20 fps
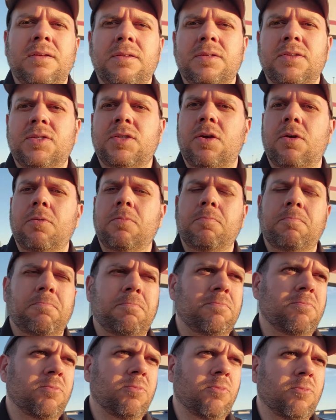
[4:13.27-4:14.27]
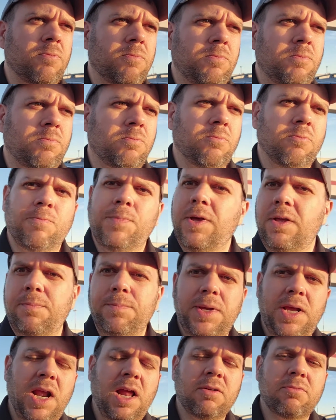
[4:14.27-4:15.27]
So being
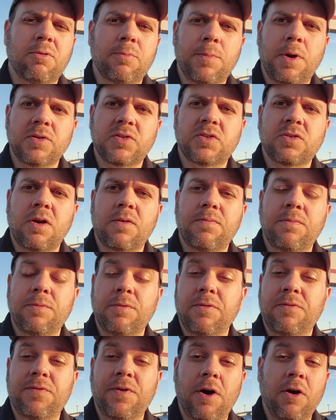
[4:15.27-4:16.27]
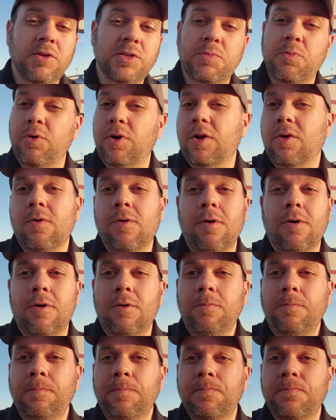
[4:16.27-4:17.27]
able to remote start from your phone is pretty
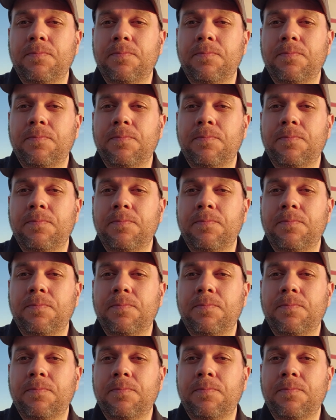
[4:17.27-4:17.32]
cool.